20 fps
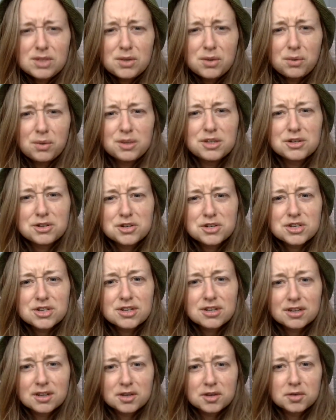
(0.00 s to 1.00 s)
when you're
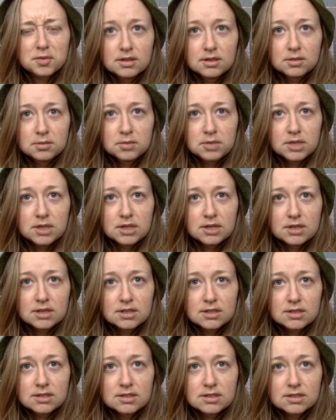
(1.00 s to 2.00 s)
sick
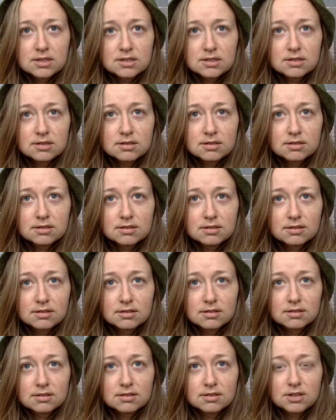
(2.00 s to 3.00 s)
because
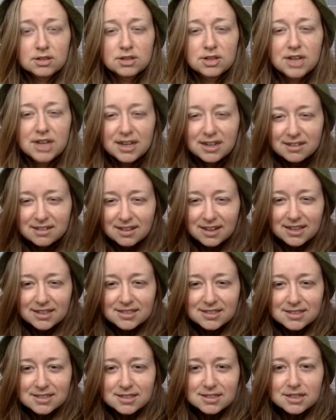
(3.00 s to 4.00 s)
your head
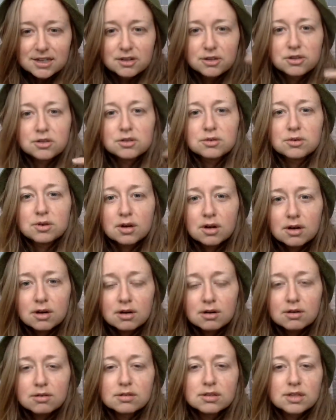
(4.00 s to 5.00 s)
likes to tell you,
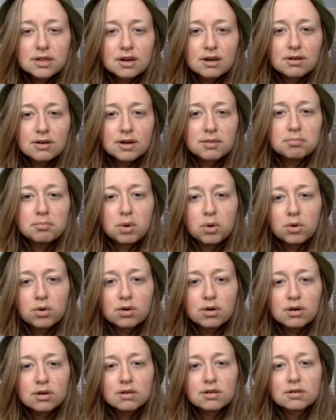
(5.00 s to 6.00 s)
oh, you know, I'm
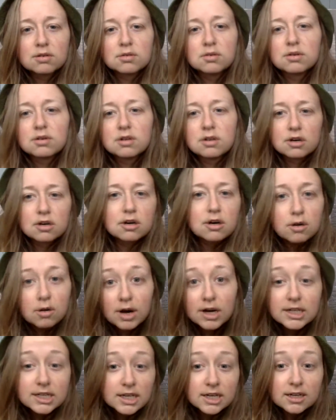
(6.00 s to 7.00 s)
bored, or oh,
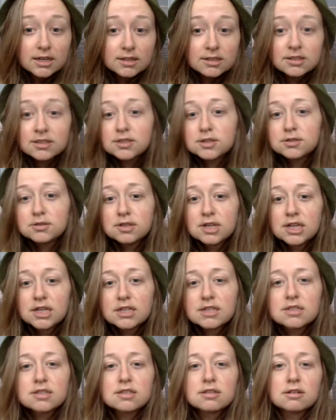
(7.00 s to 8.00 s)
I can do
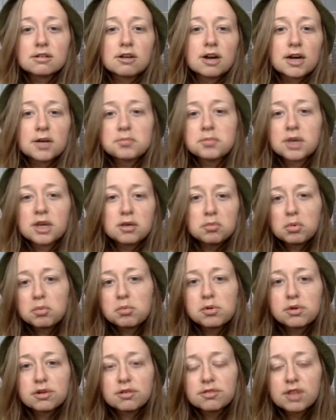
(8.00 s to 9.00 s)
this, or I'm
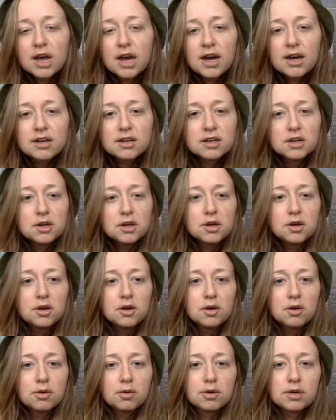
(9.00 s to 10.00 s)
capable of that.
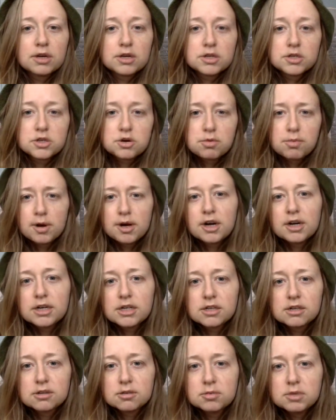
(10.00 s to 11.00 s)
Whereas your
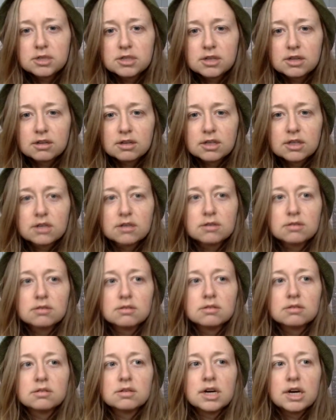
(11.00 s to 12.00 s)
body could be telling
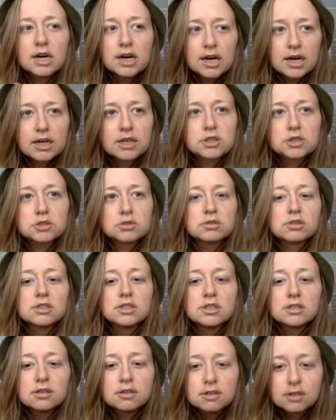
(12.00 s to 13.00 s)
you,
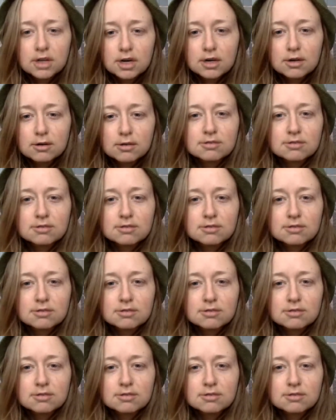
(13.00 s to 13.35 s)
actually, no.